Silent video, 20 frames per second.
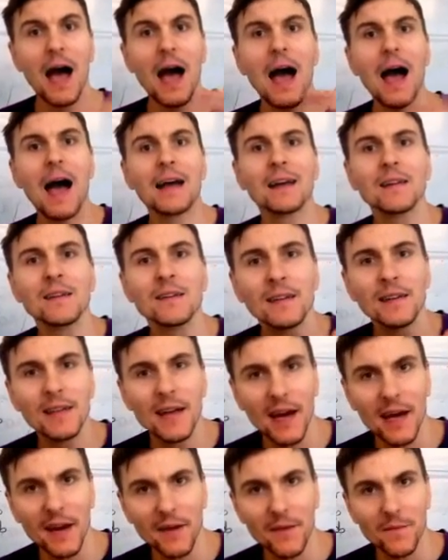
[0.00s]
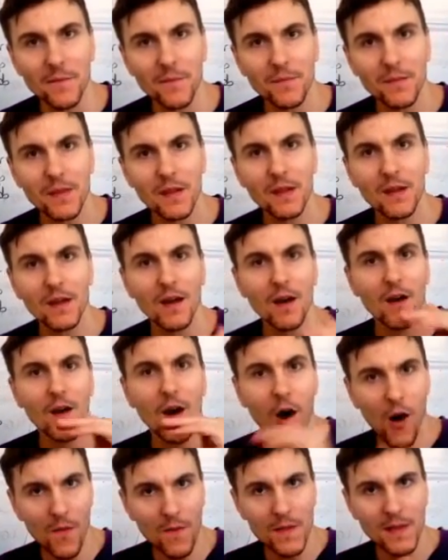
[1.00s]
And again,
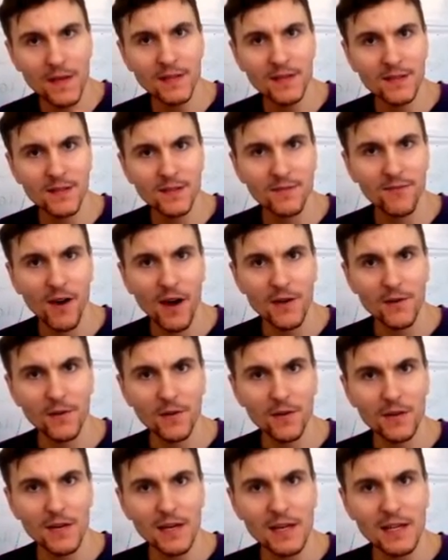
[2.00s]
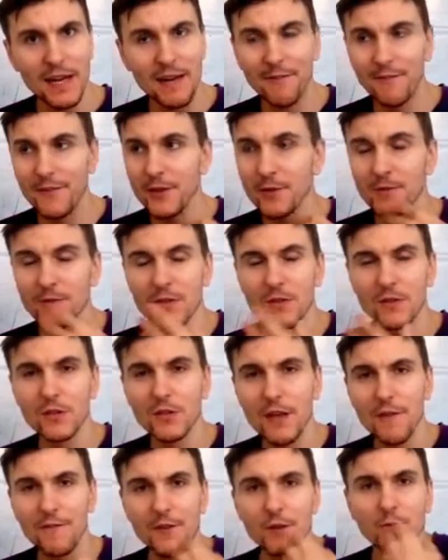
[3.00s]
on this final thing, if you
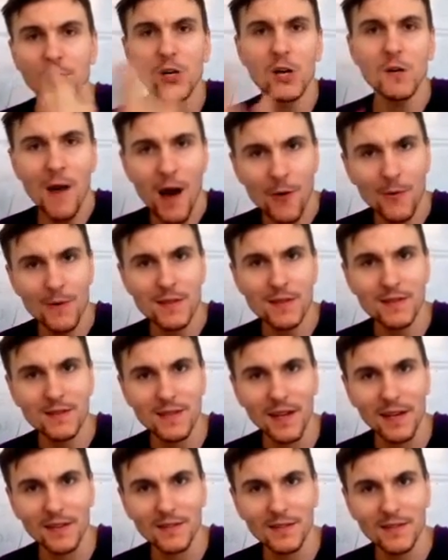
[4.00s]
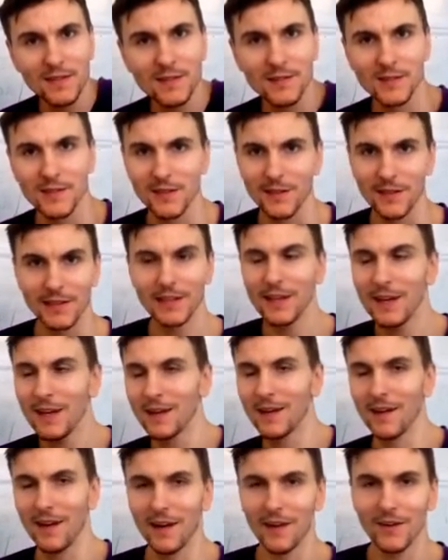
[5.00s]
come out with a sentence and you're like,
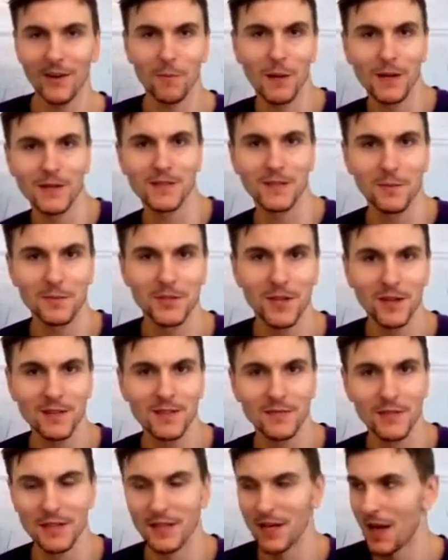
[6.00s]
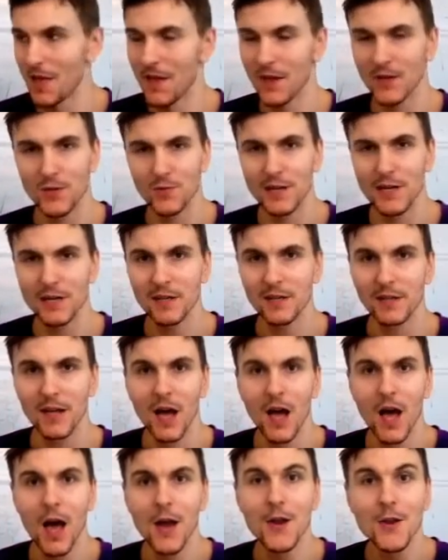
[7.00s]
yeah, I got my subjunctive in there, that's really good.
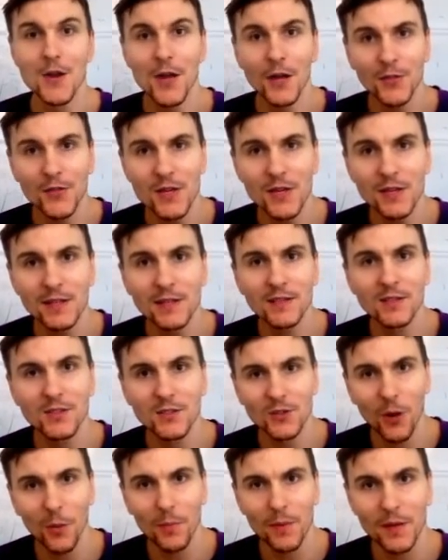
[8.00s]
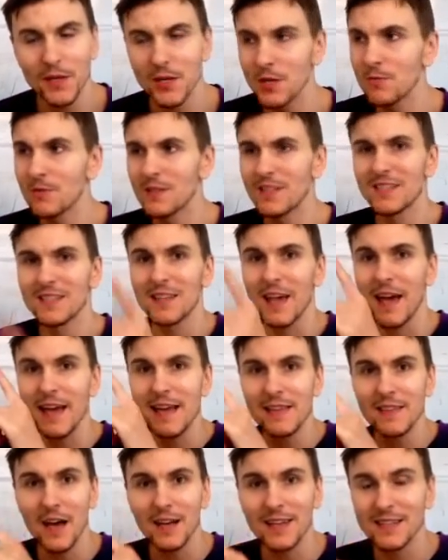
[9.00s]
Nothing is stopping you
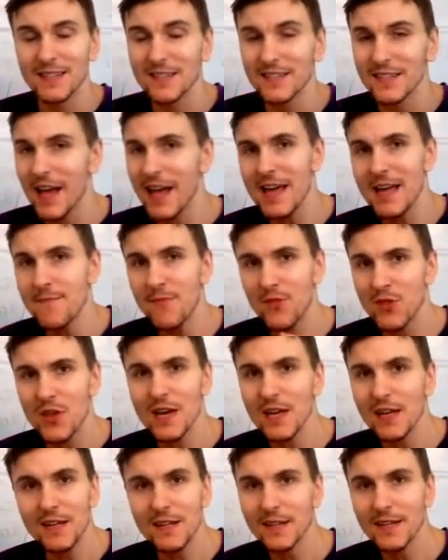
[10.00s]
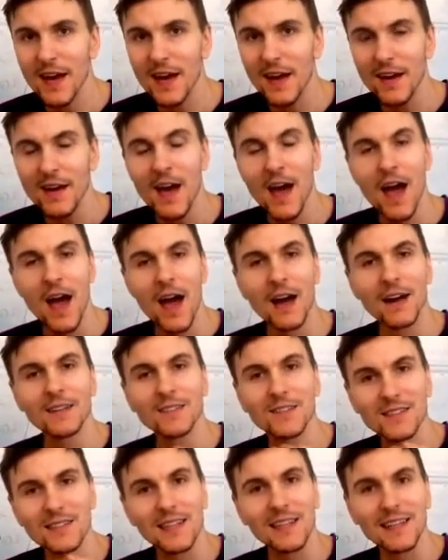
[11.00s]
saying the same thing again and
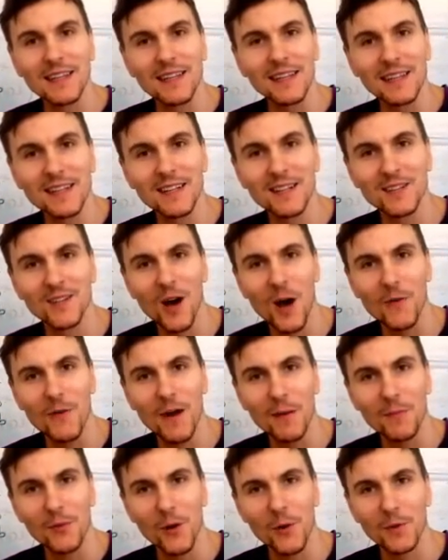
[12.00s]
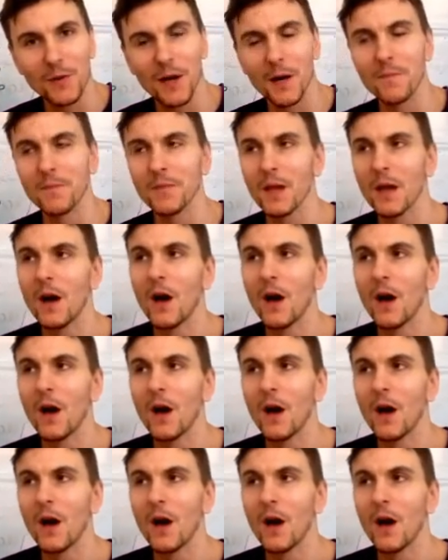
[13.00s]
sticking in a direct pronoun.